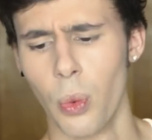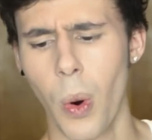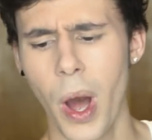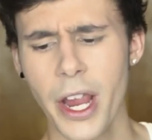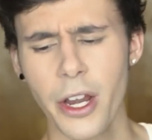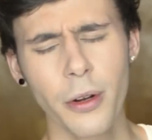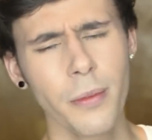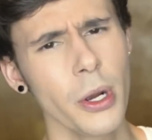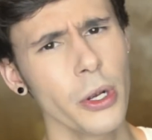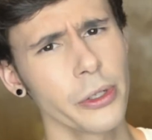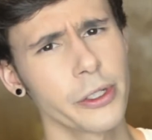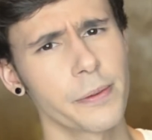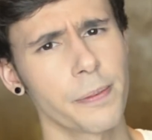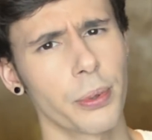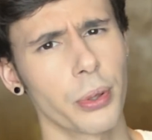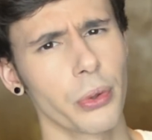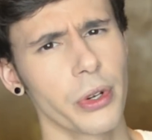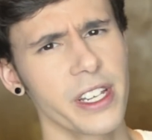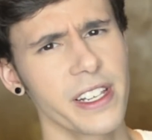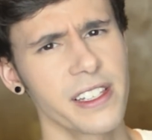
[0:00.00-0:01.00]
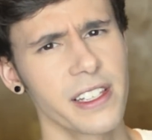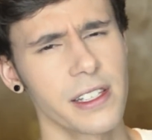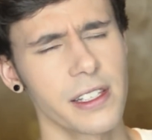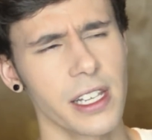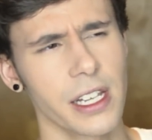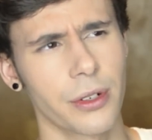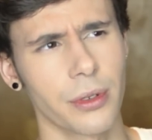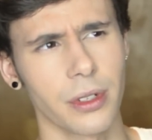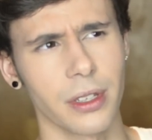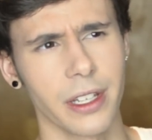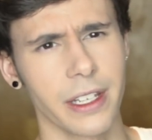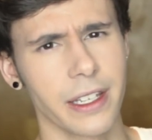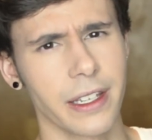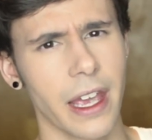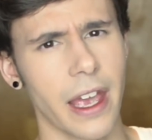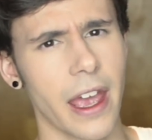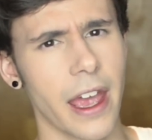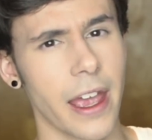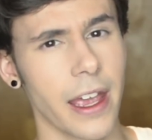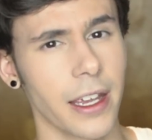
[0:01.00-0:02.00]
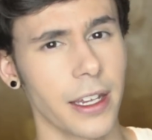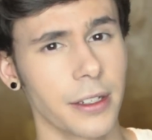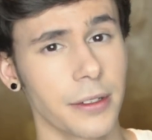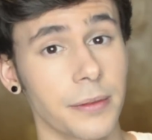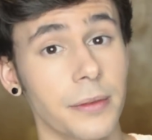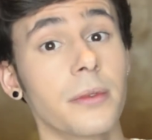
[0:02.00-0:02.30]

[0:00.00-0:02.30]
Why are most priests secretly gay?